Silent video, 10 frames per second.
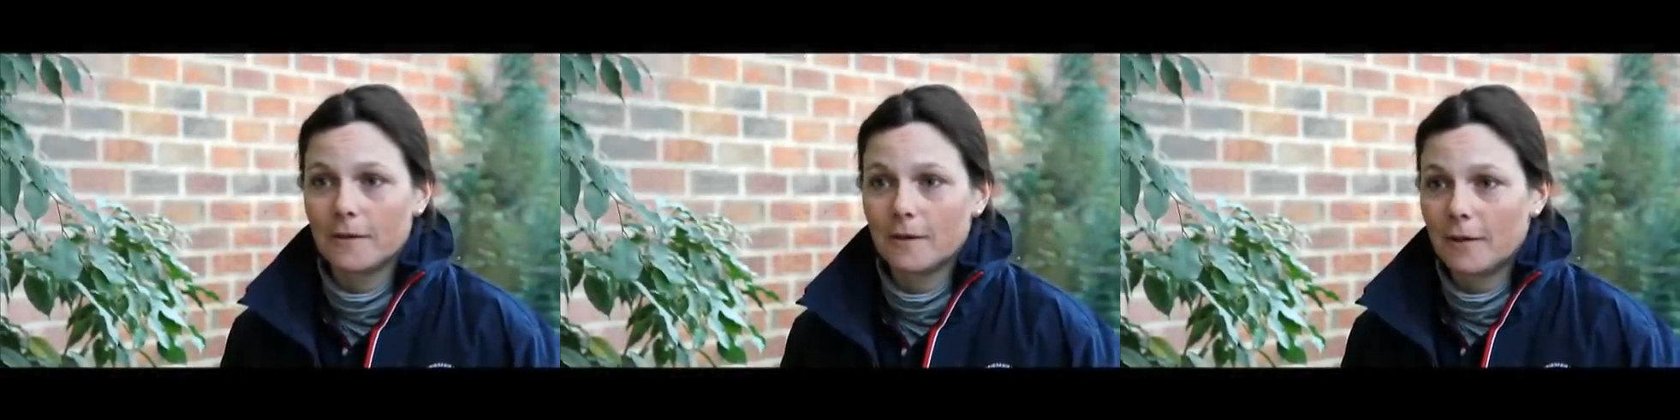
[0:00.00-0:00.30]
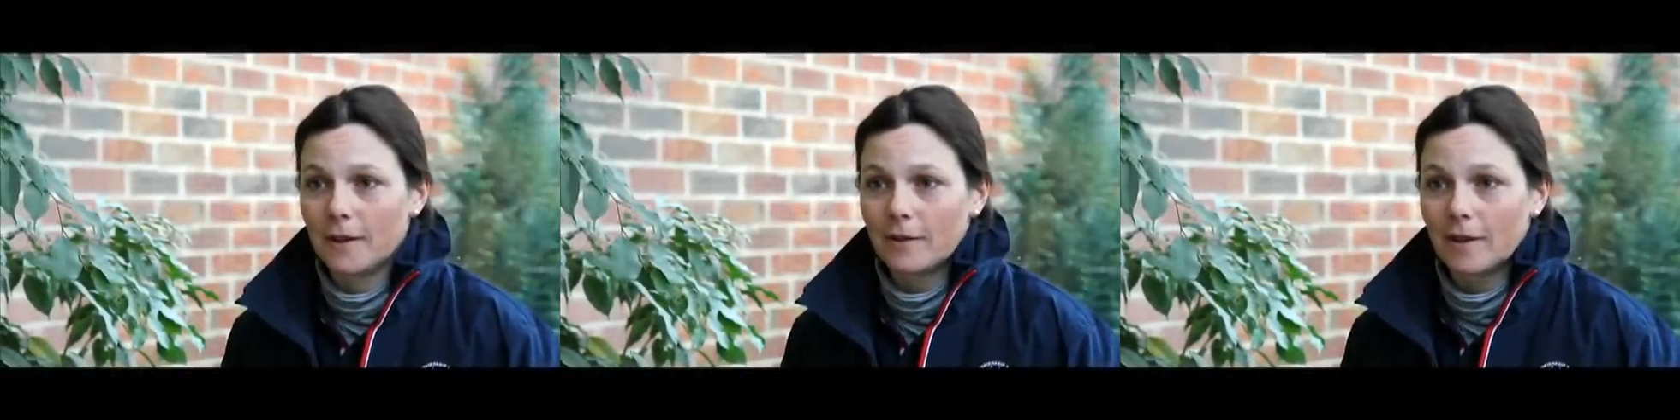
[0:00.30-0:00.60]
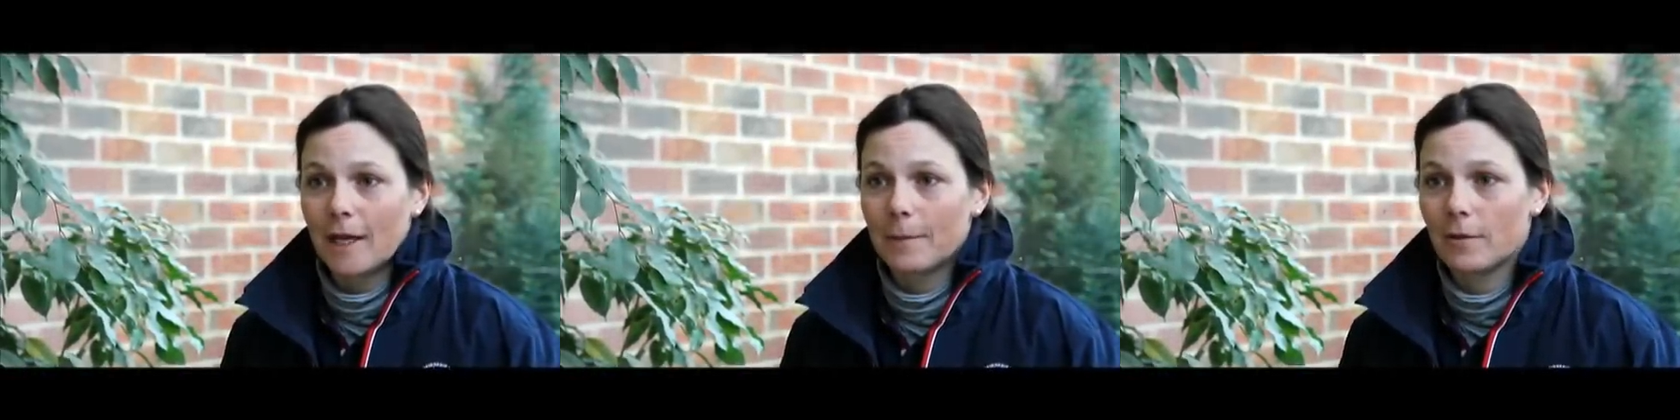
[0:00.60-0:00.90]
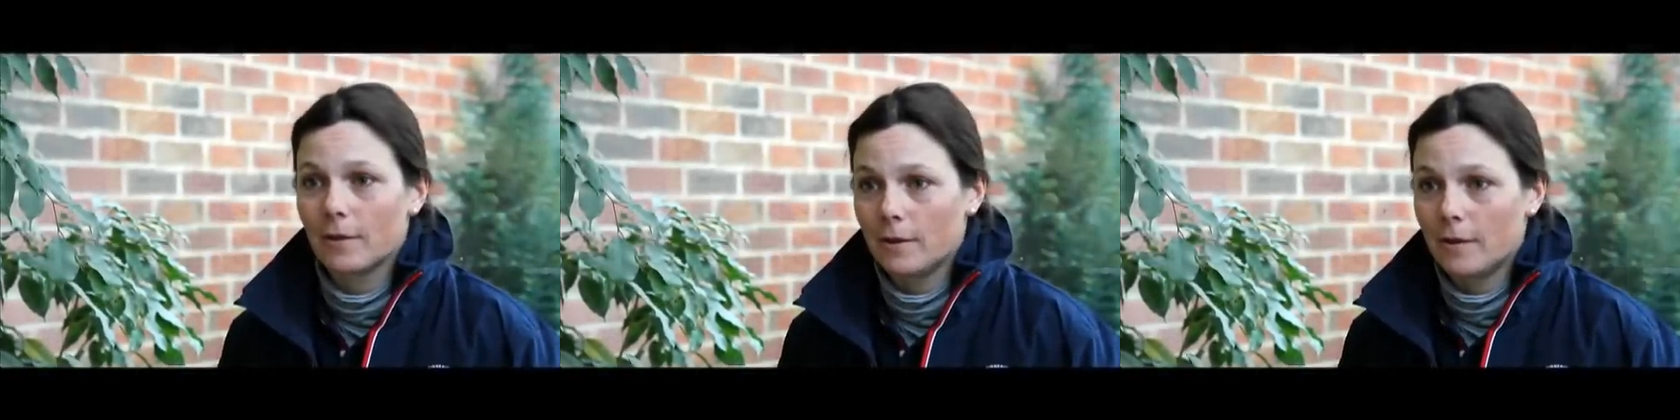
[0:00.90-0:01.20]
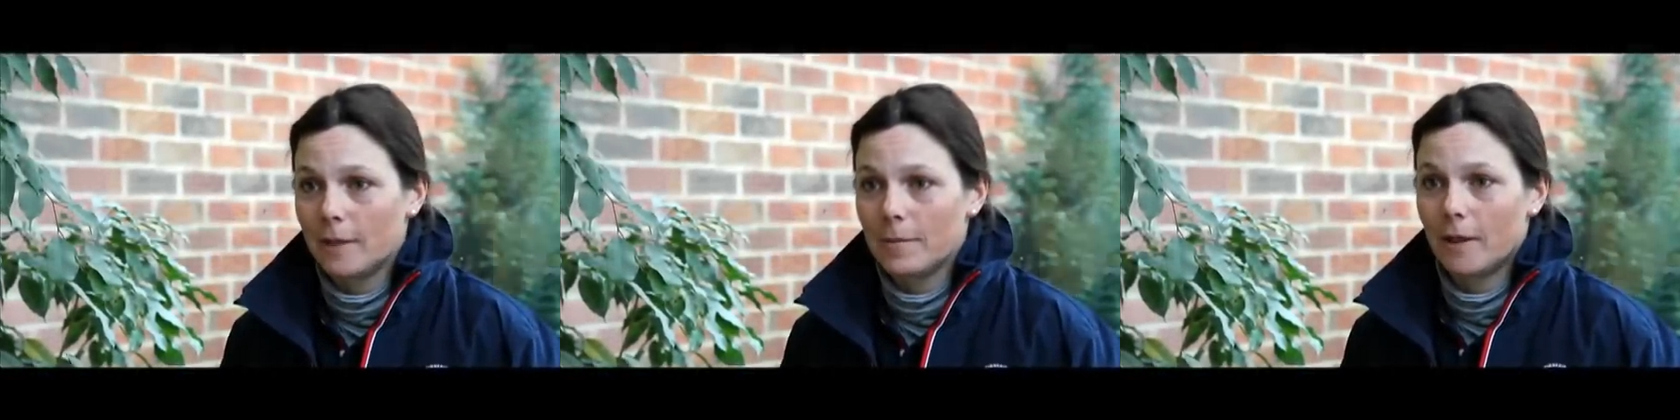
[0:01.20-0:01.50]
so it's
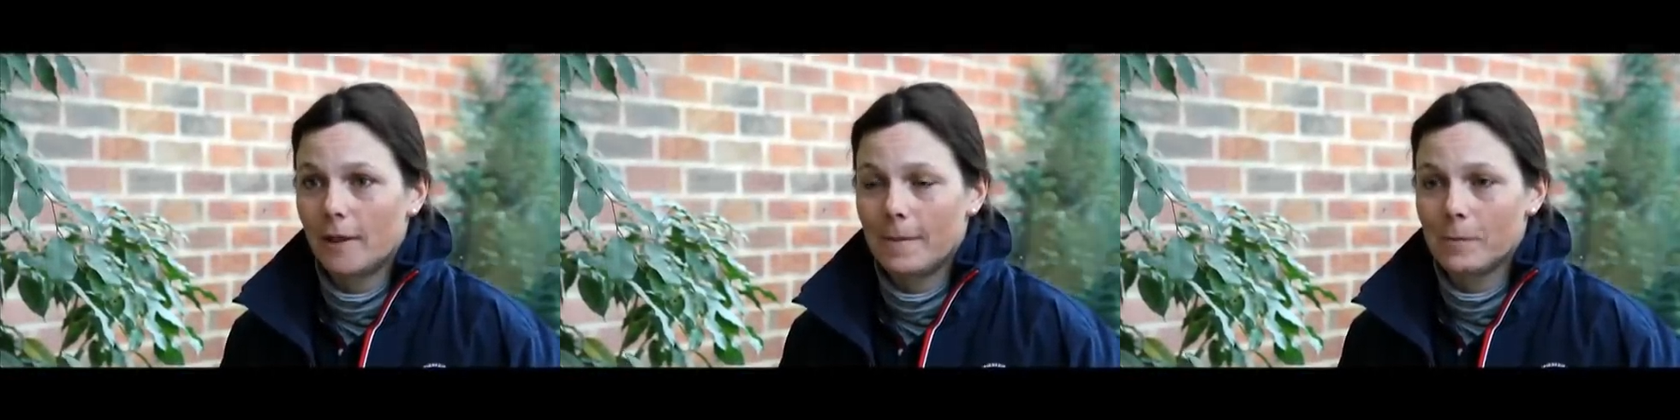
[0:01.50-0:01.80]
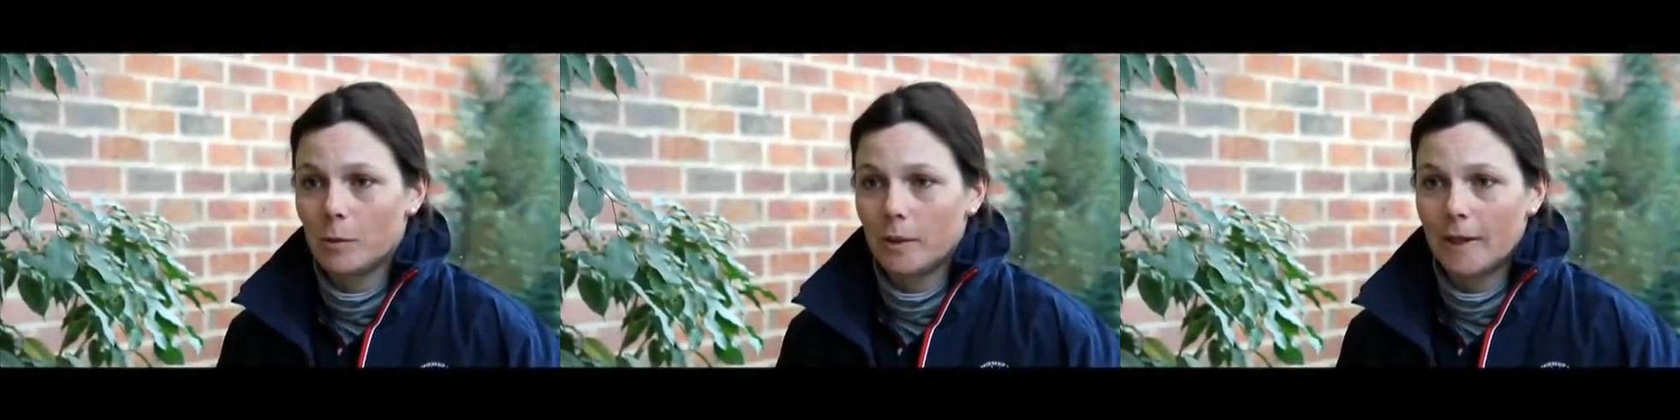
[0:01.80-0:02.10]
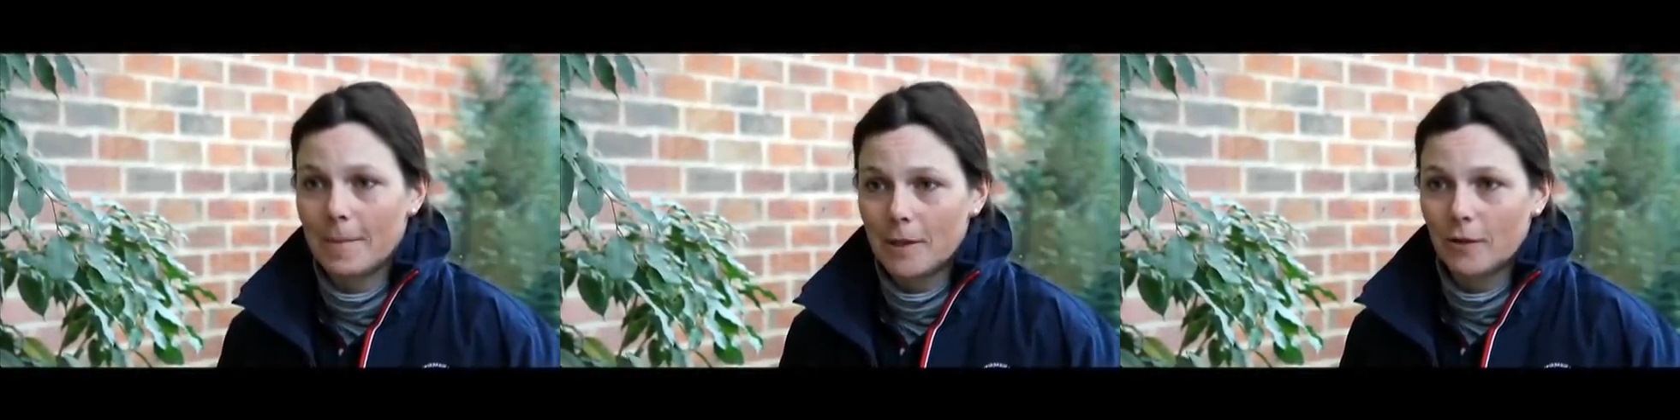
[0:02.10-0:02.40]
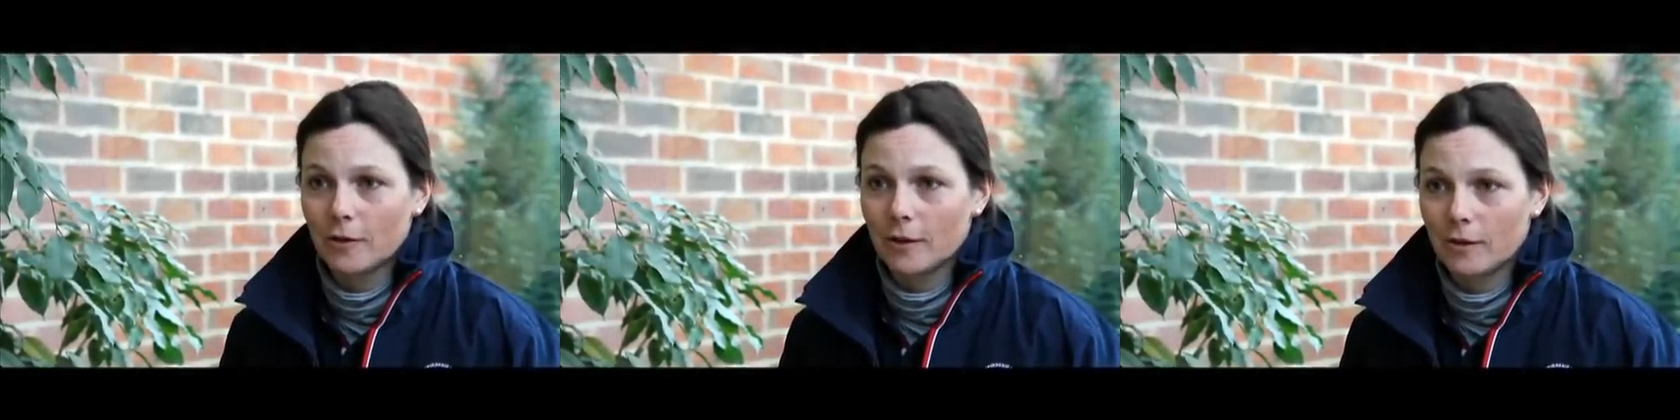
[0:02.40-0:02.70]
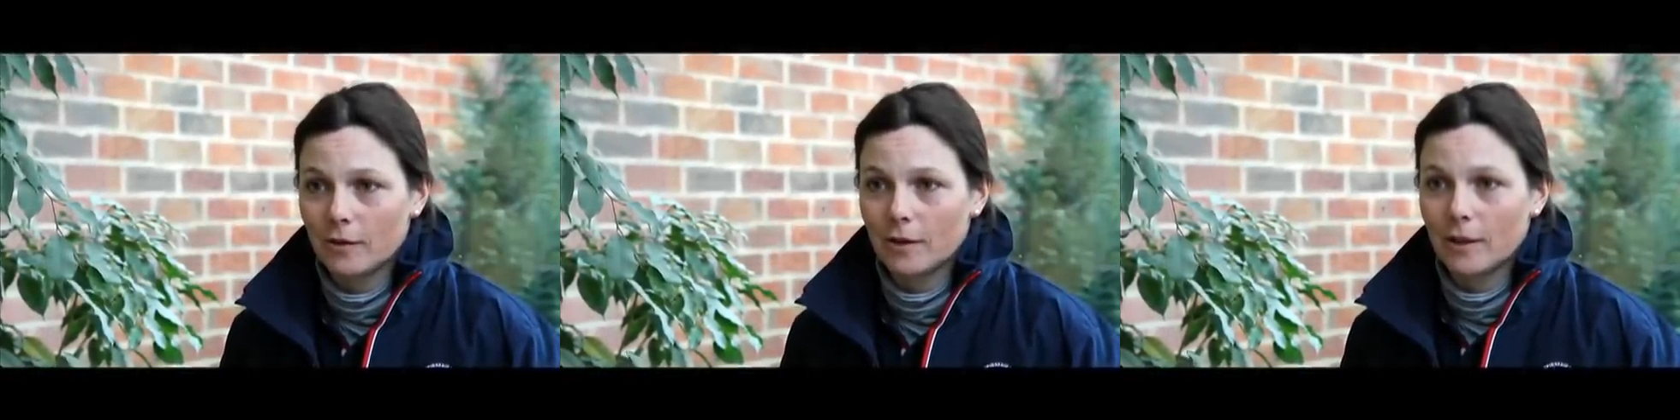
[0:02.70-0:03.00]
absolutely my #1 ambition
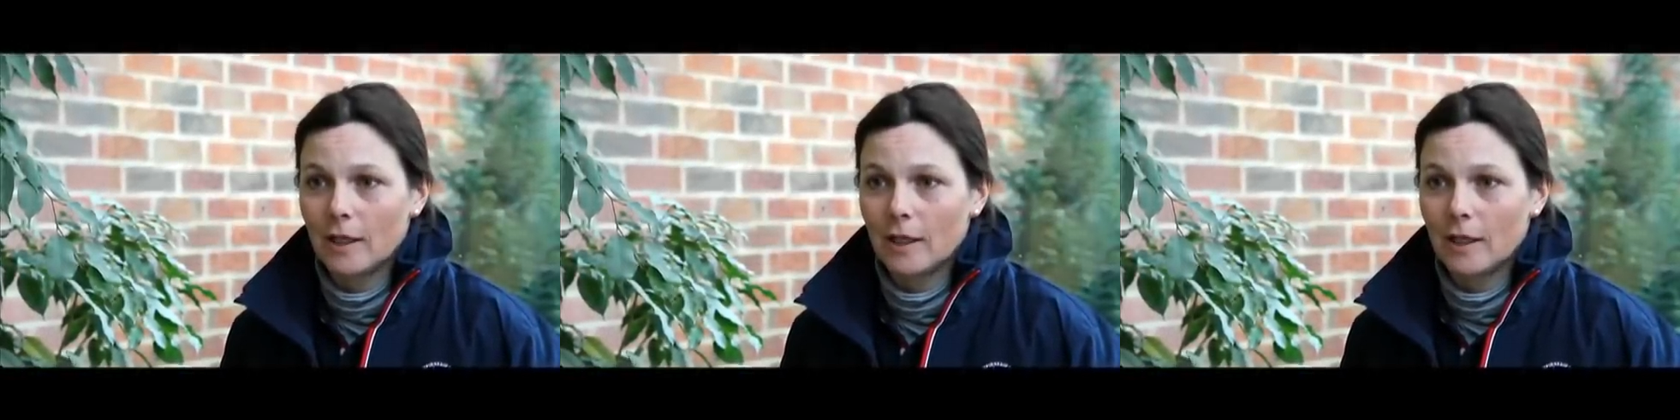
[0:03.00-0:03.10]
is